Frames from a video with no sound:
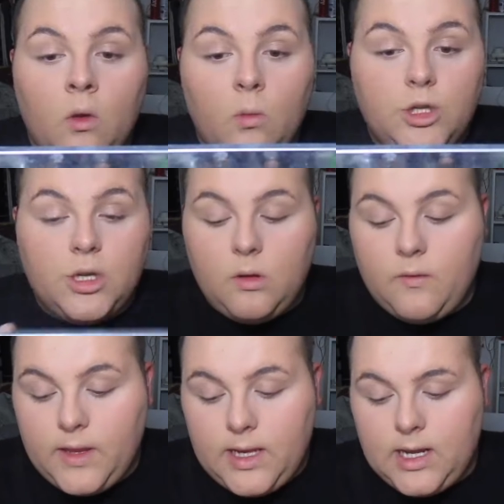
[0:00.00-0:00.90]
Which can be
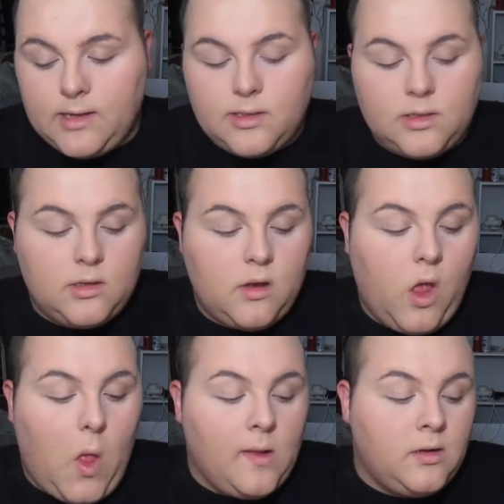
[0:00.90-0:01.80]
really nice.
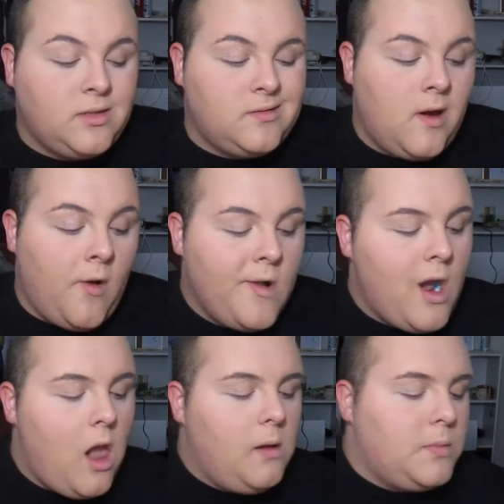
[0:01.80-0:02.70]

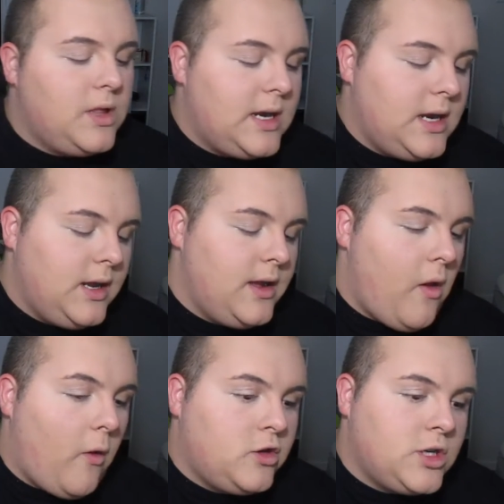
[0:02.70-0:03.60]
But then I
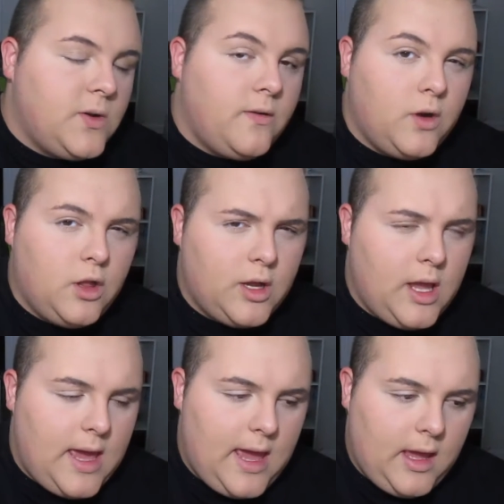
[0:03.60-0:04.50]
try to avoid
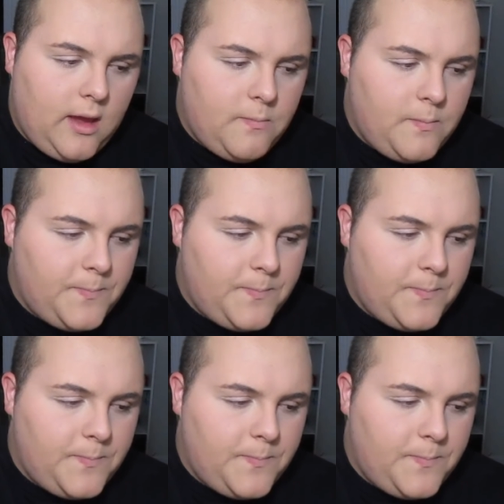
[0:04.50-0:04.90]
looking cakey.